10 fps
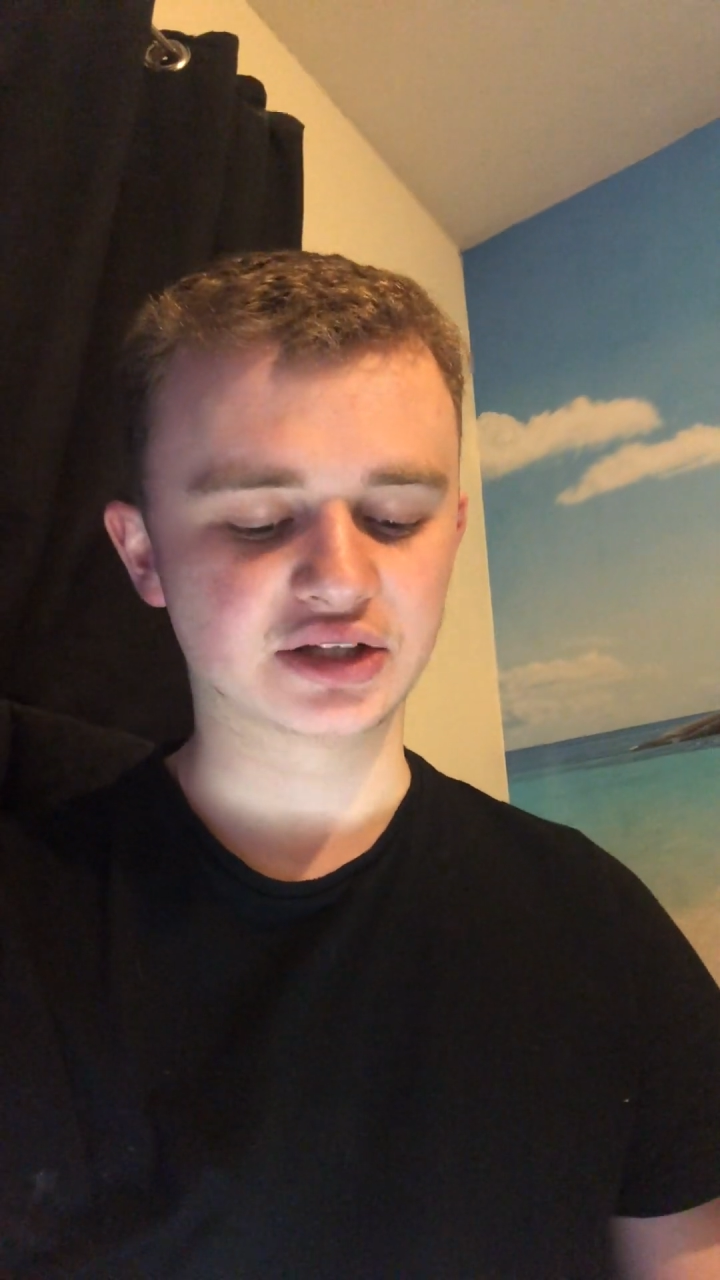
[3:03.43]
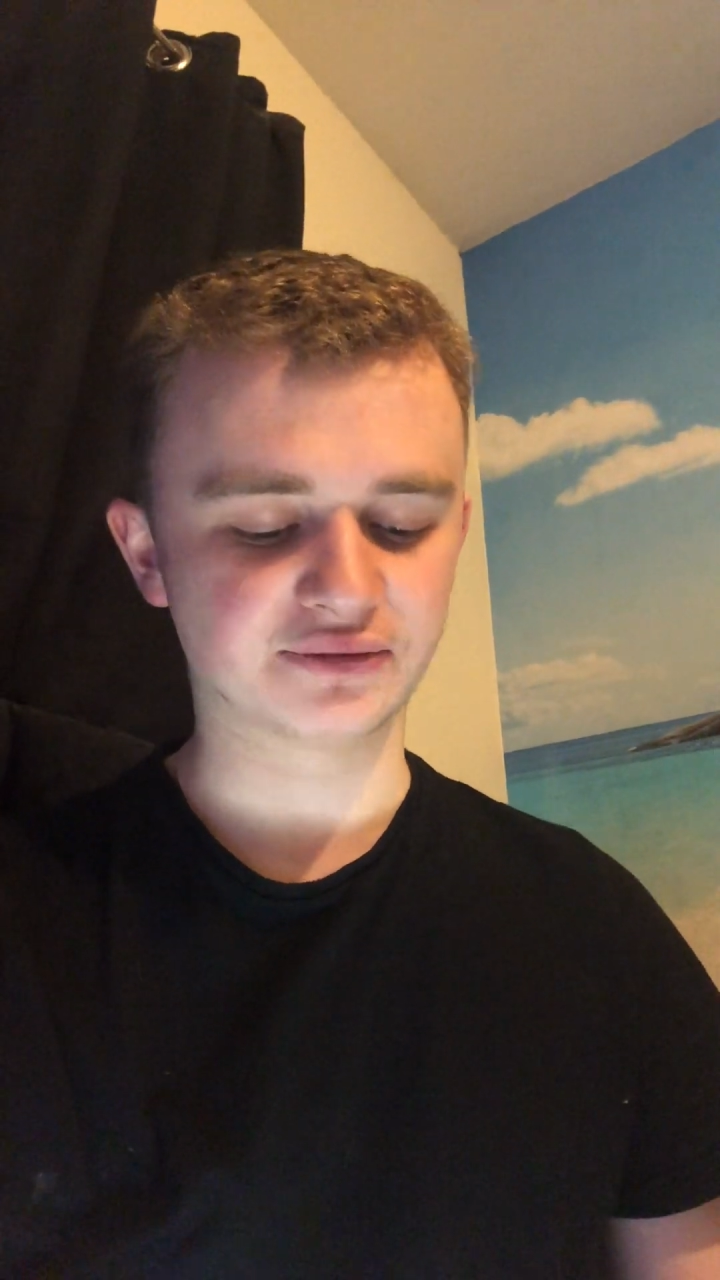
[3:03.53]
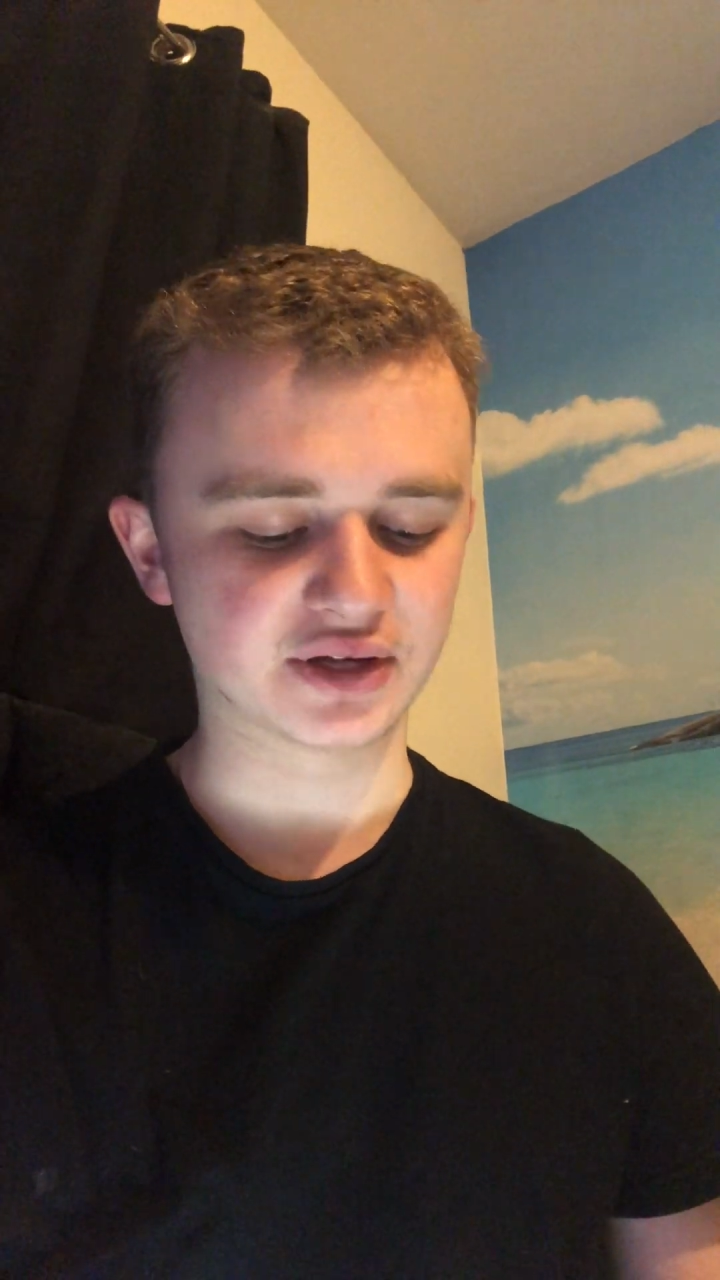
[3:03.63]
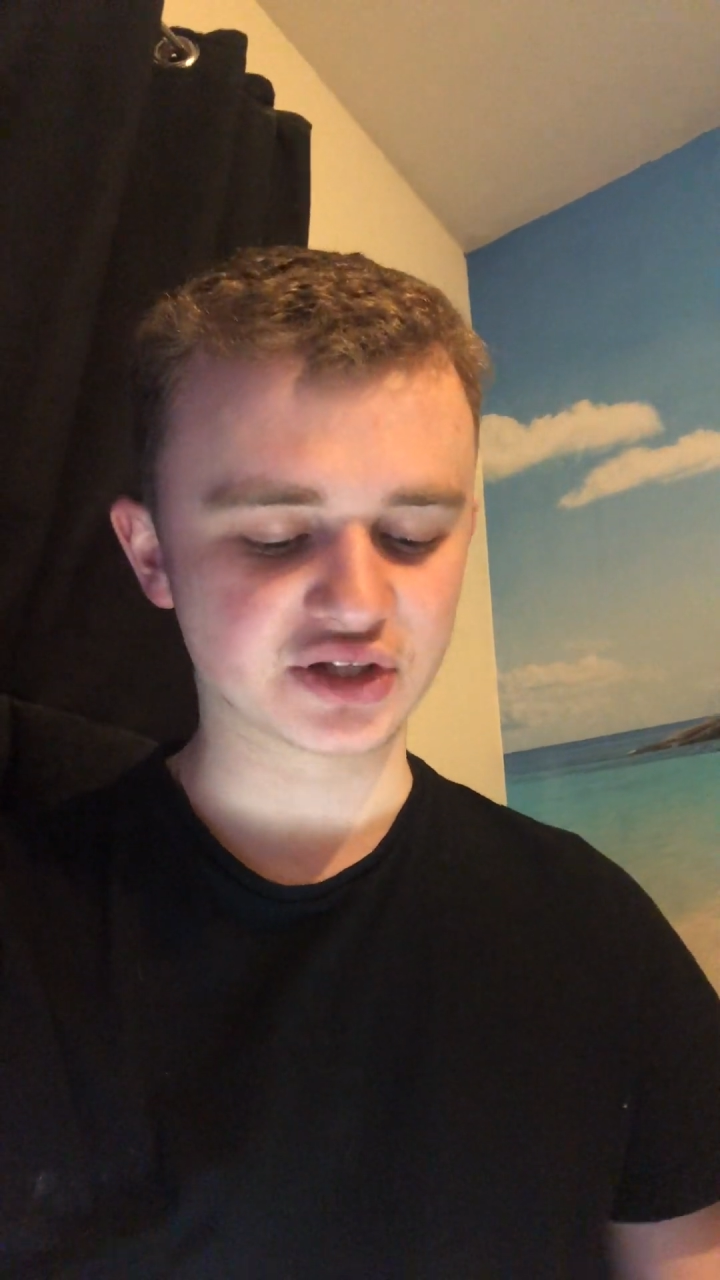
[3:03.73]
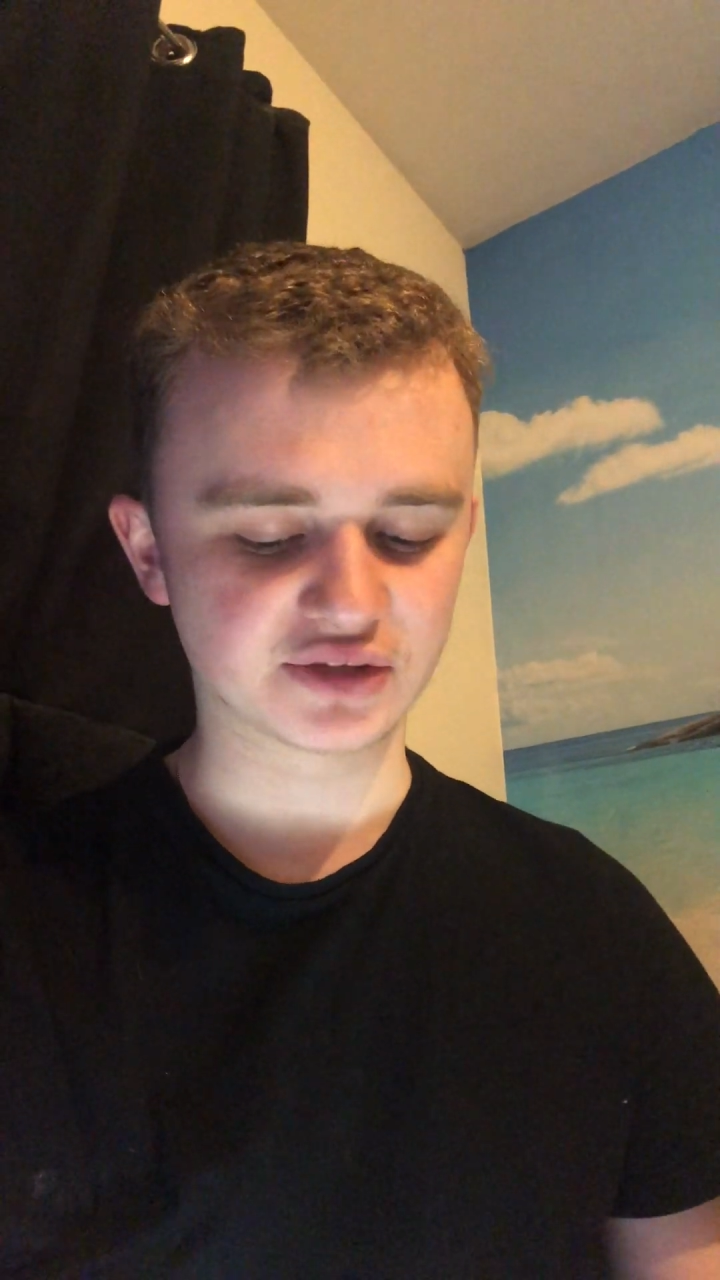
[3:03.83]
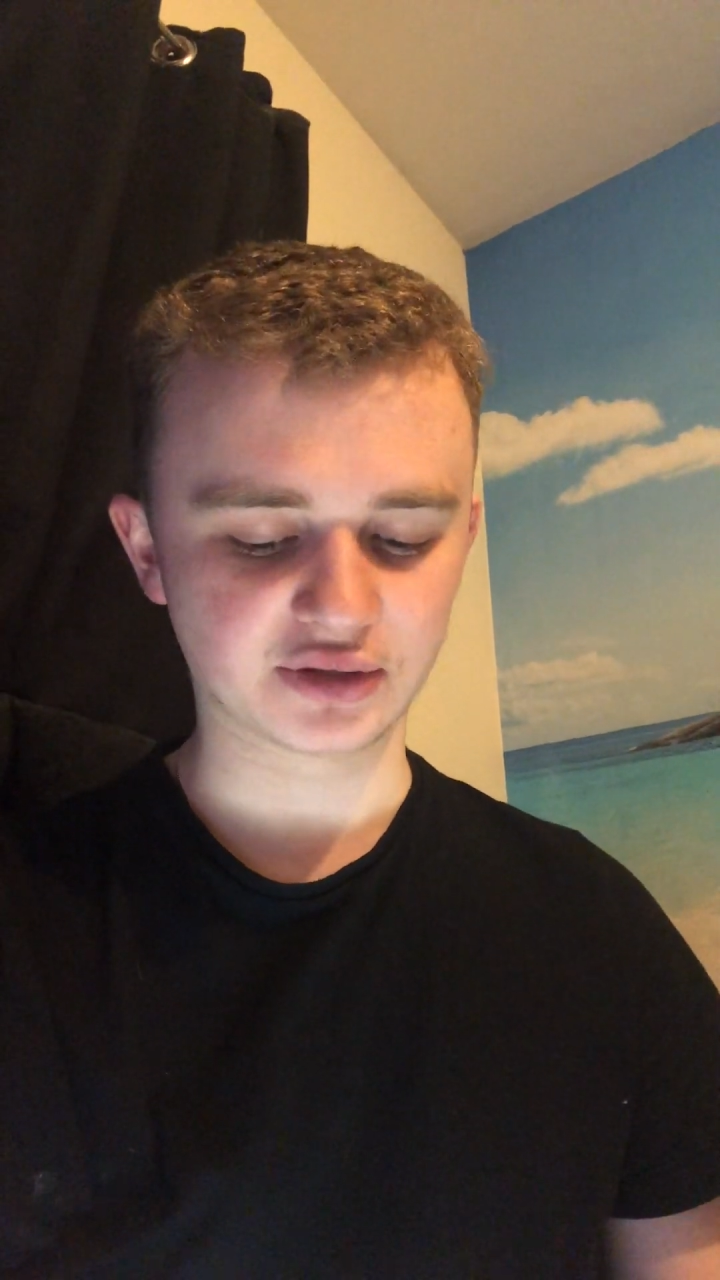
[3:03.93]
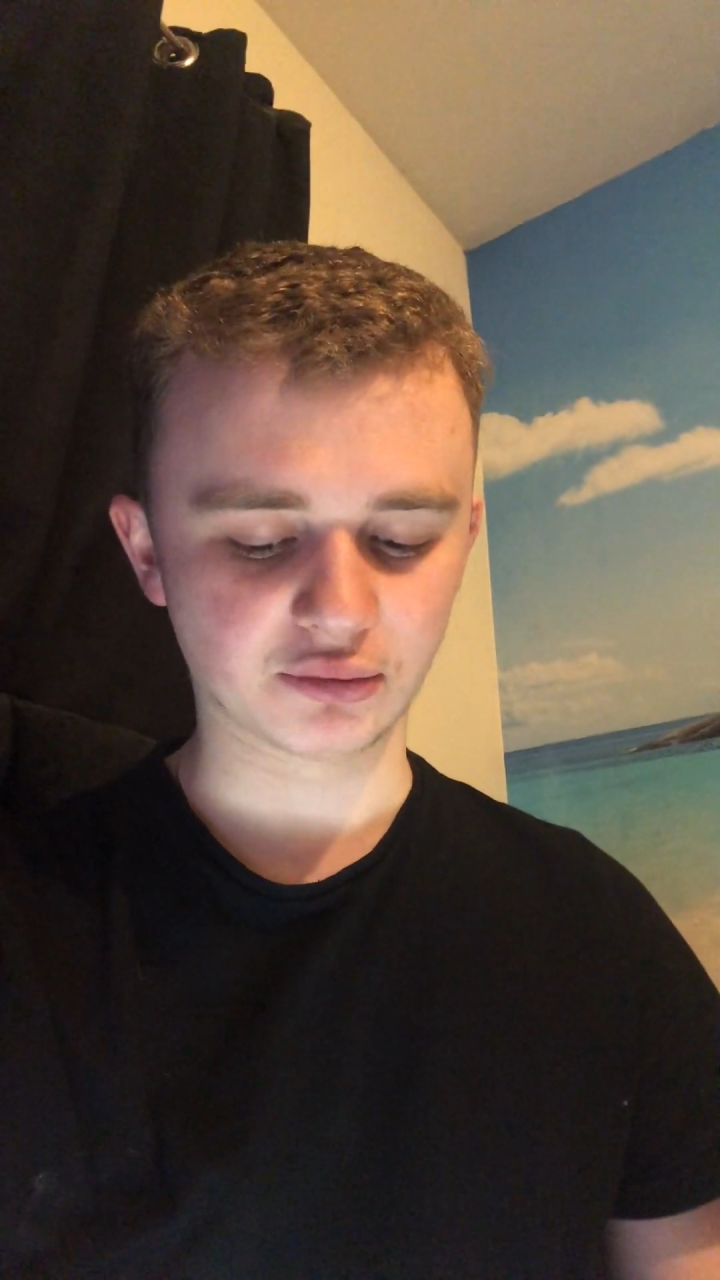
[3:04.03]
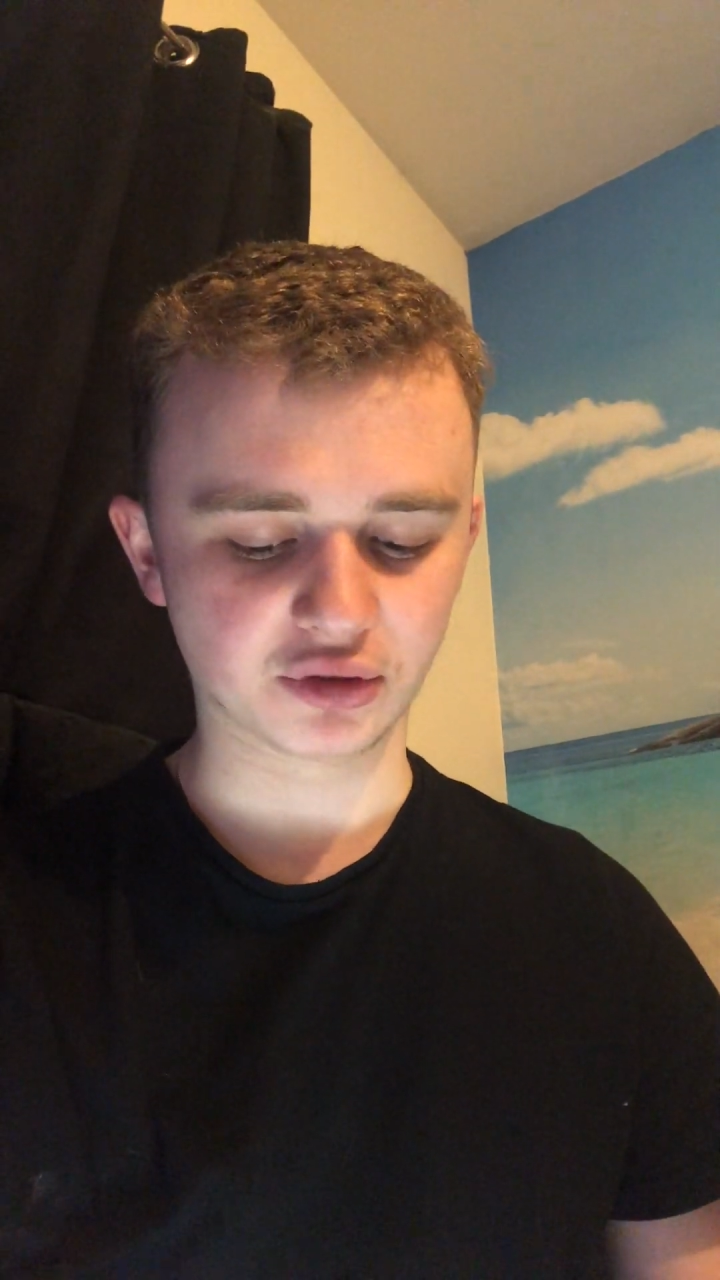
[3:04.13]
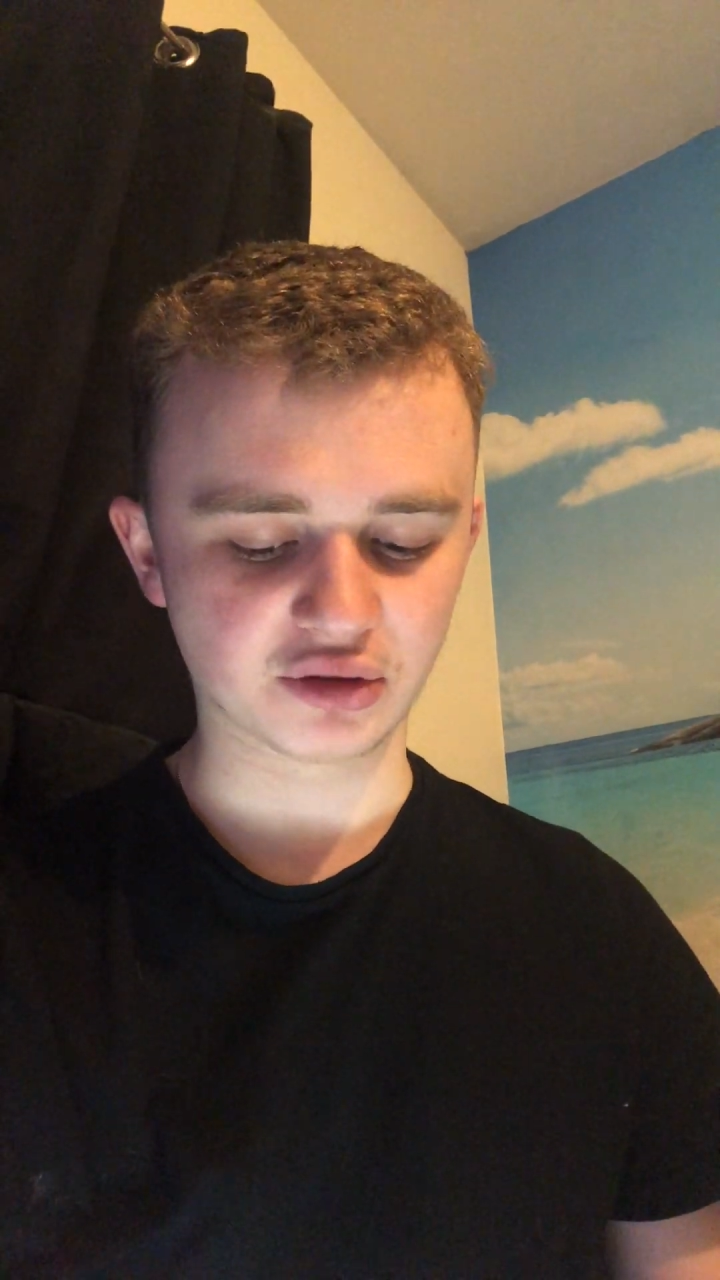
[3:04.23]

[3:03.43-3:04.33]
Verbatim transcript: defensively one